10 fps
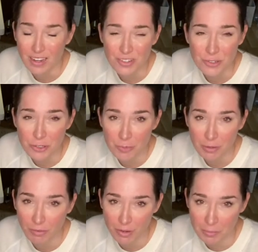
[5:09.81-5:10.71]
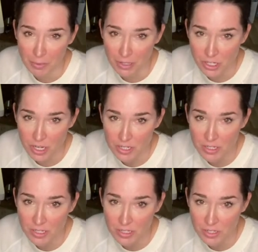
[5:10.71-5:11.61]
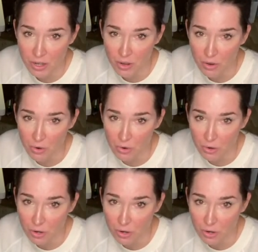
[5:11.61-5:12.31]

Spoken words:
do so many random projects, so